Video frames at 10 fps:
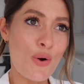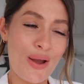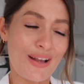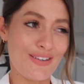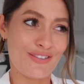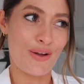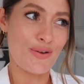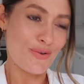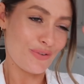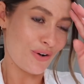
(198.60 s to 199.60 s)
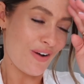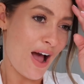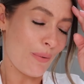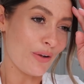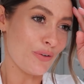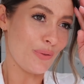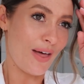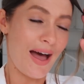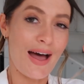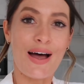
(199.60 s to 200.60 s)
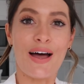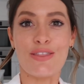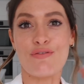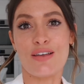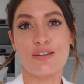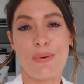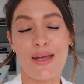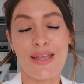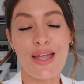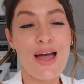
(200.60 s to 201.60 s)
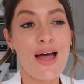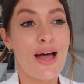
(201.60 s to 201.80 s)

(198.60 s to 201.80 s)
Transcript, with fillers: quickly show you sort of how I do that and the recipe.